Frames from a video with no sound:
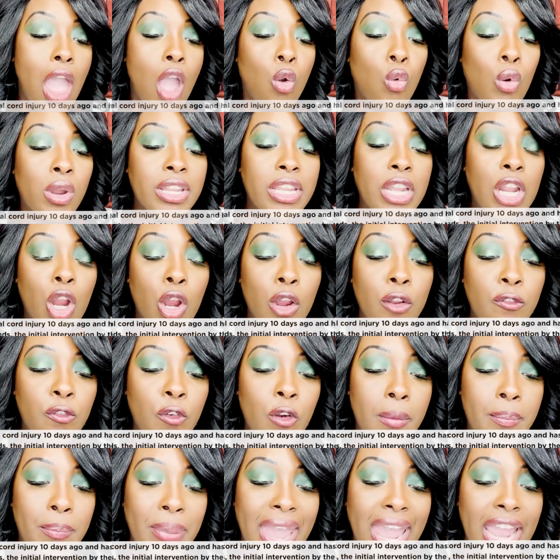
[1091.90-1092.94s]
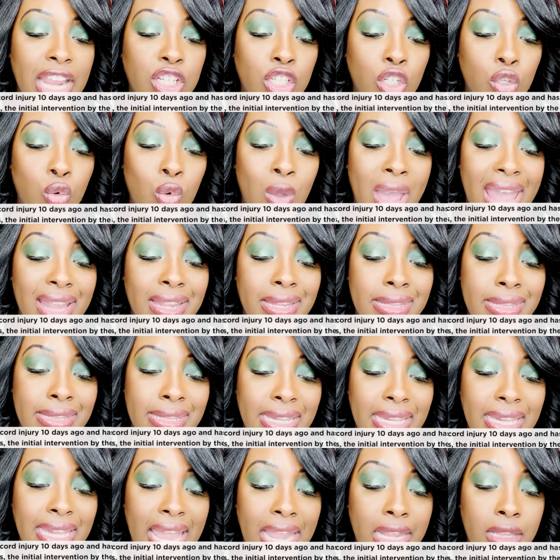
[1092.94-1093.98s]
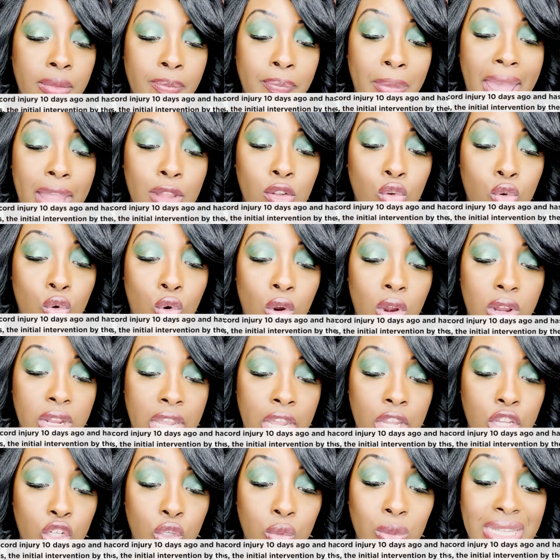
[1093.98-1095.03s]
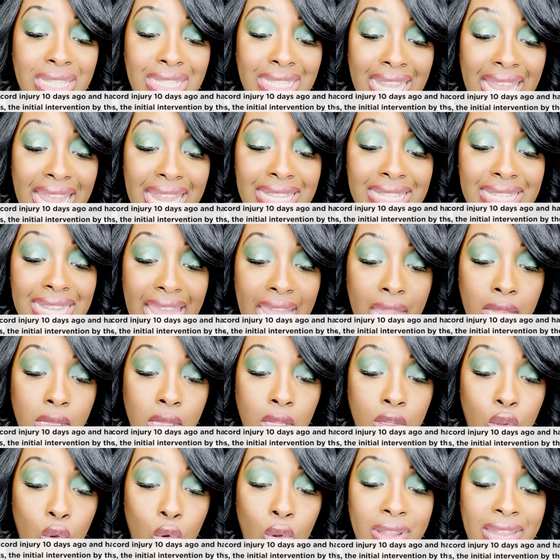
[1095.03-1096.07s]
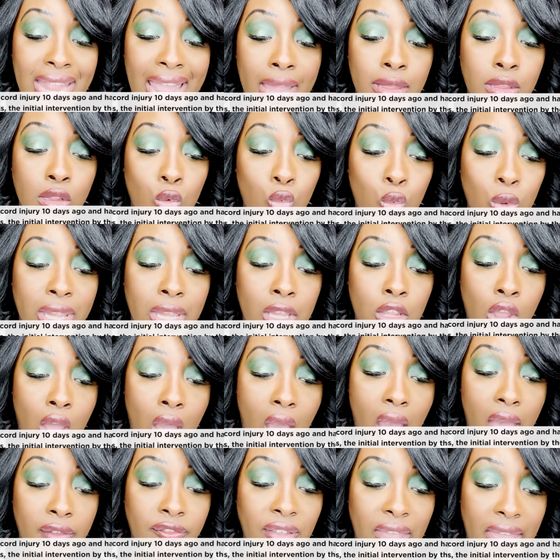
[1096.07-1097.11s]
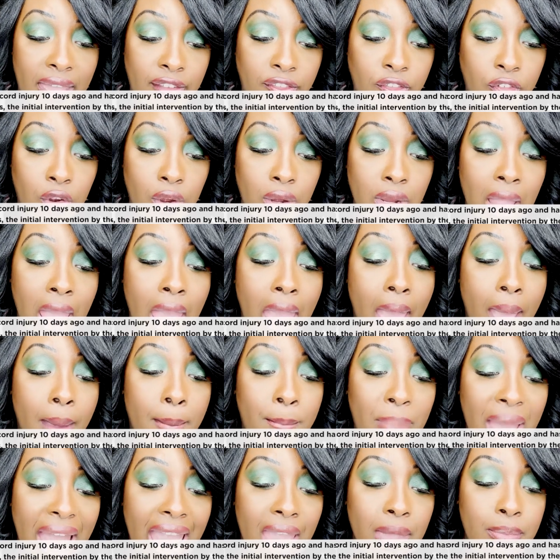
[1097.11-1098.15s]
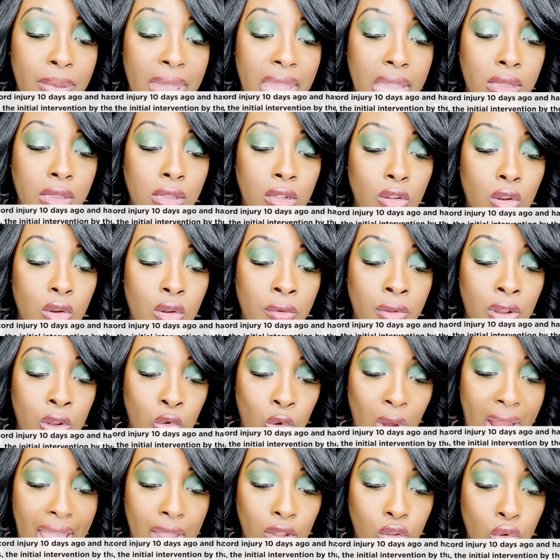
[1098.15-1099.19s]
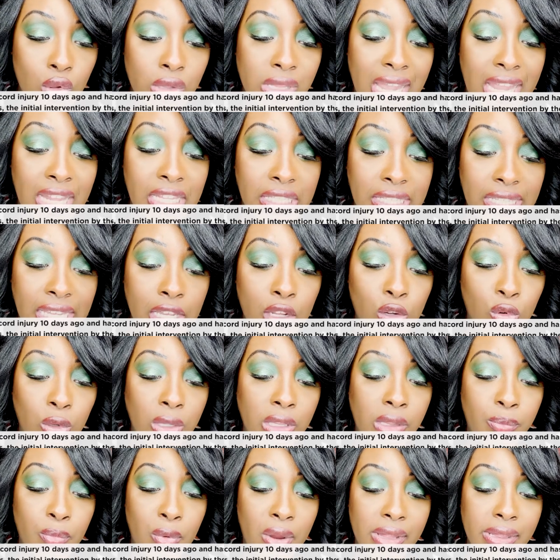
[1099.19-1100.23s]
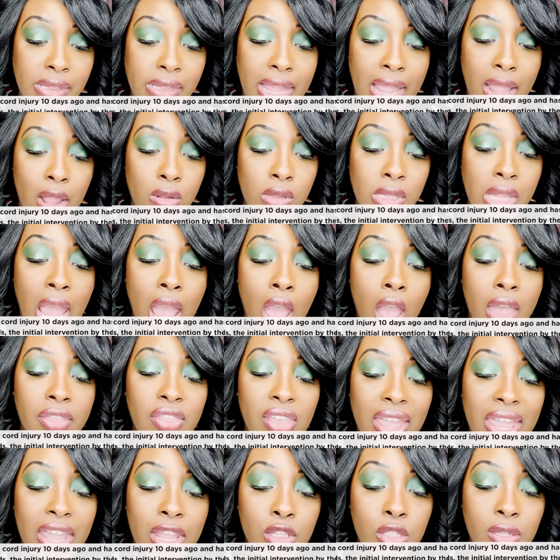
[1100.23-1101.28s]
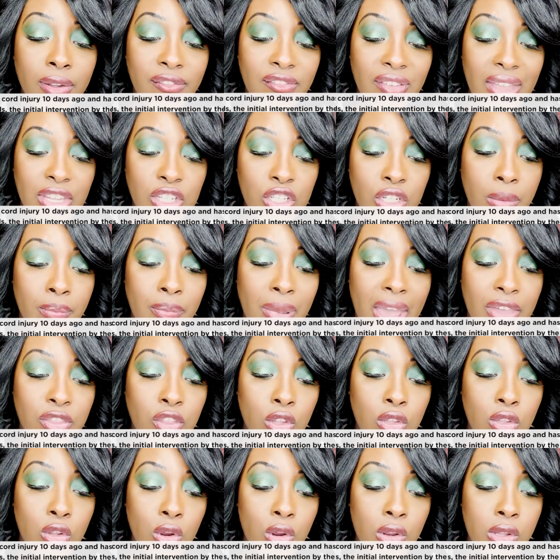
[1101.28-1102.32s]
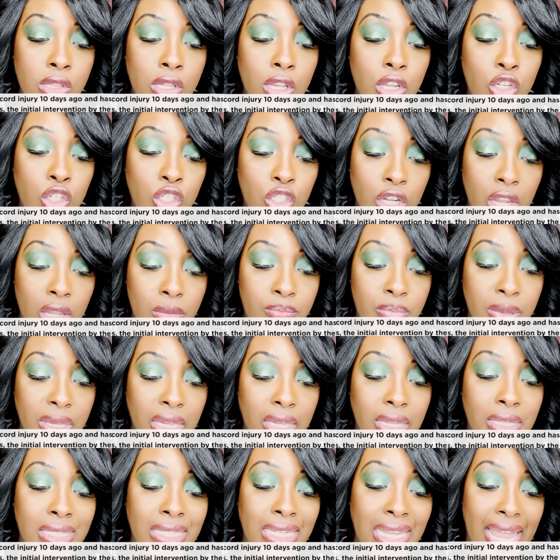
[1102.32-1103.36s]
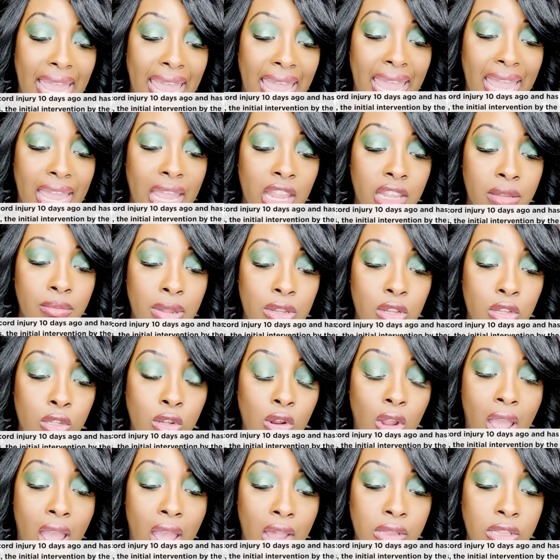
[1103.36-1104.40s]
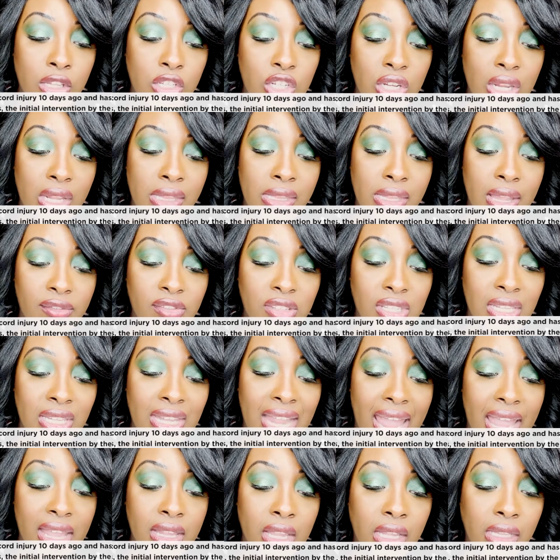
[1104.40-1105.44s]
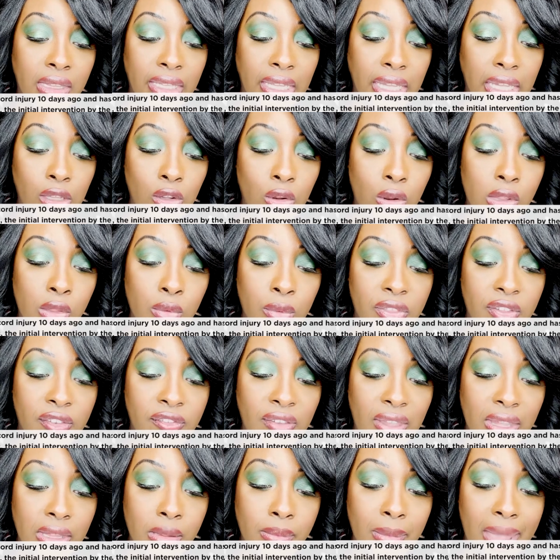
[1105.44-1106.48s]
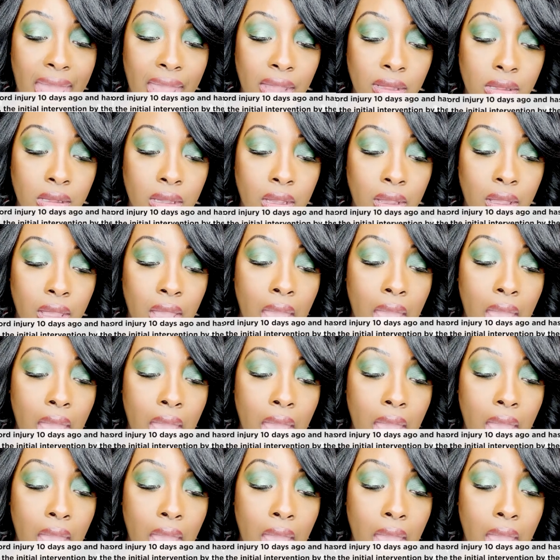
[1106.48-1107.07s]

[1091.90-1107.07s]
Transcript: When caring for a patient who had a C eight spinal cord injury ten days ago and has a weak cough effort, bibasilar crackles, and decreased breath sounds, the intervention by the nurse should be to A, administer oxygen at seven to nine liters with a face mask.